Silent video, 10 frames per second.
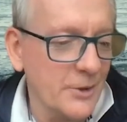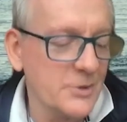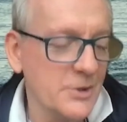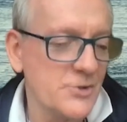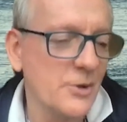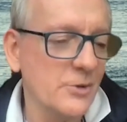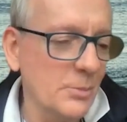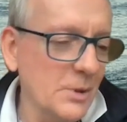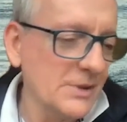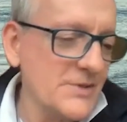
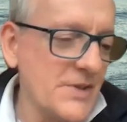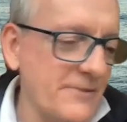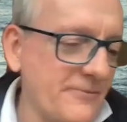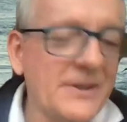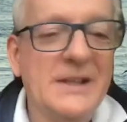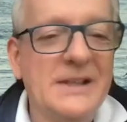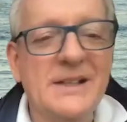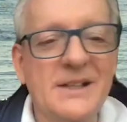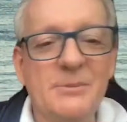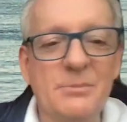controllable, safe,
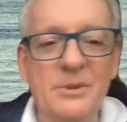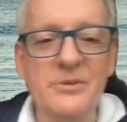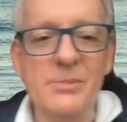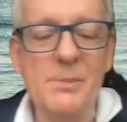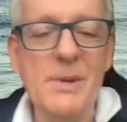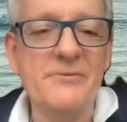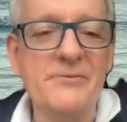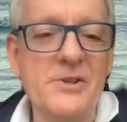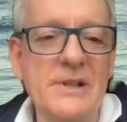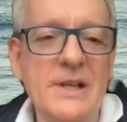provably
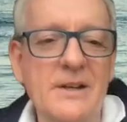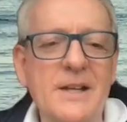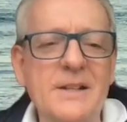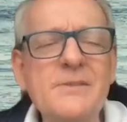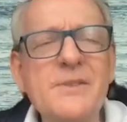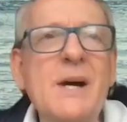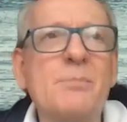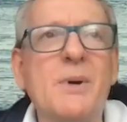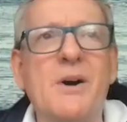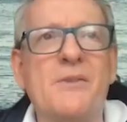beneficial AI. And even
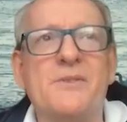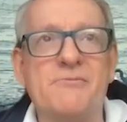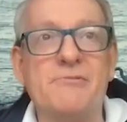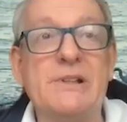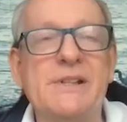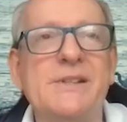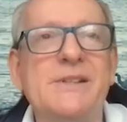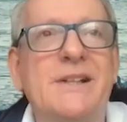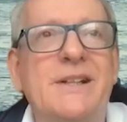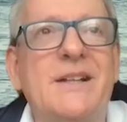that path is really
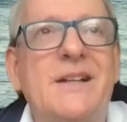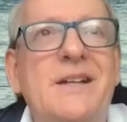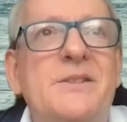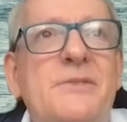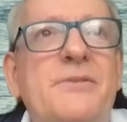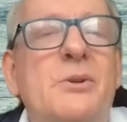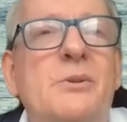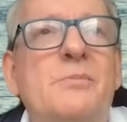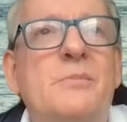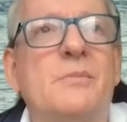
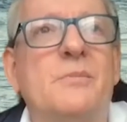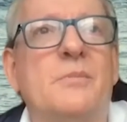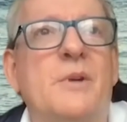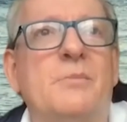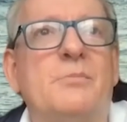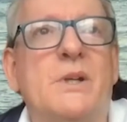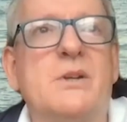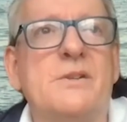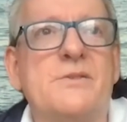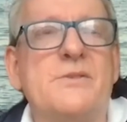difficult
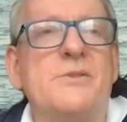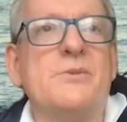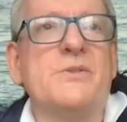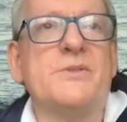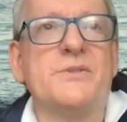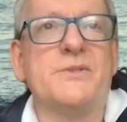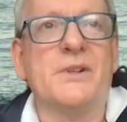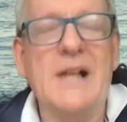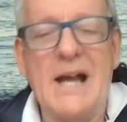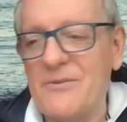because you
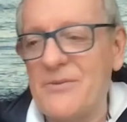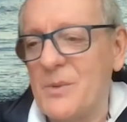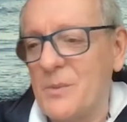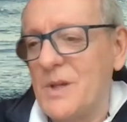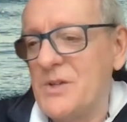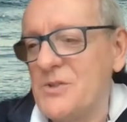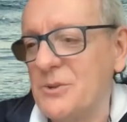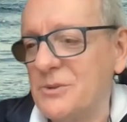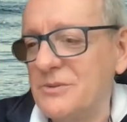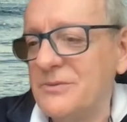still have the
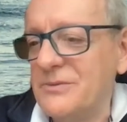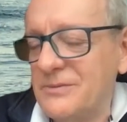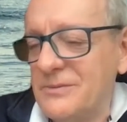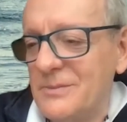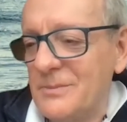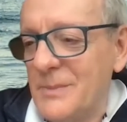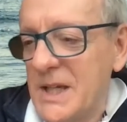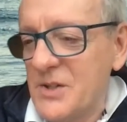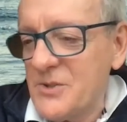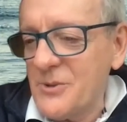issue of
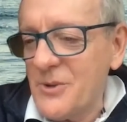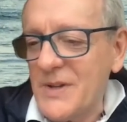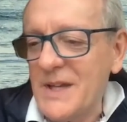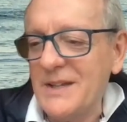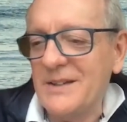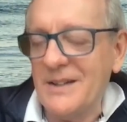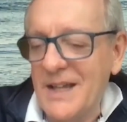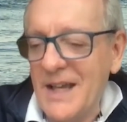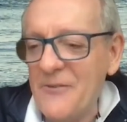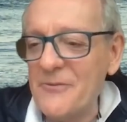making sure that
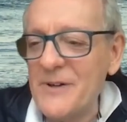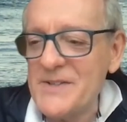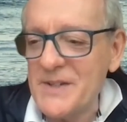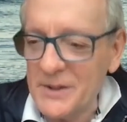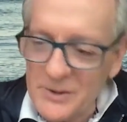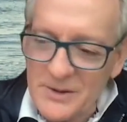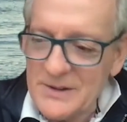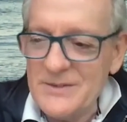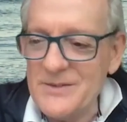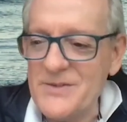every
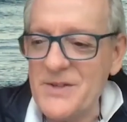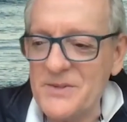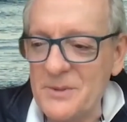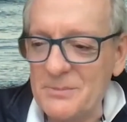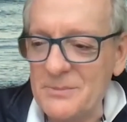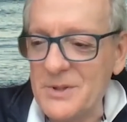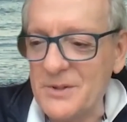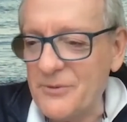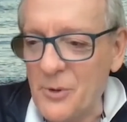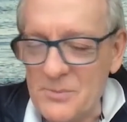single system
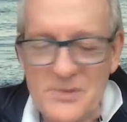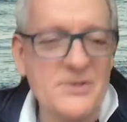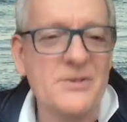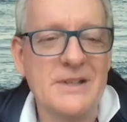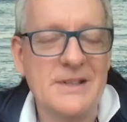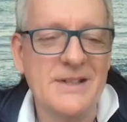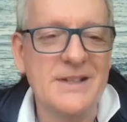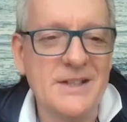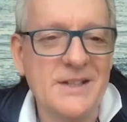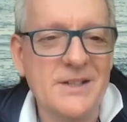conforms
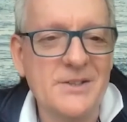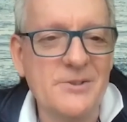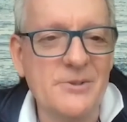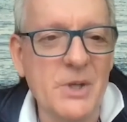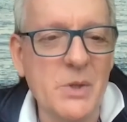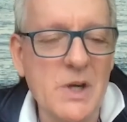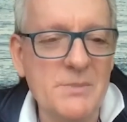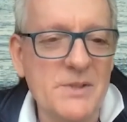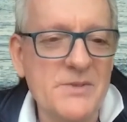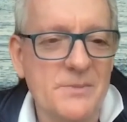to the
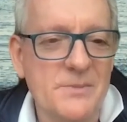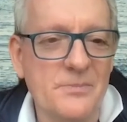requirements.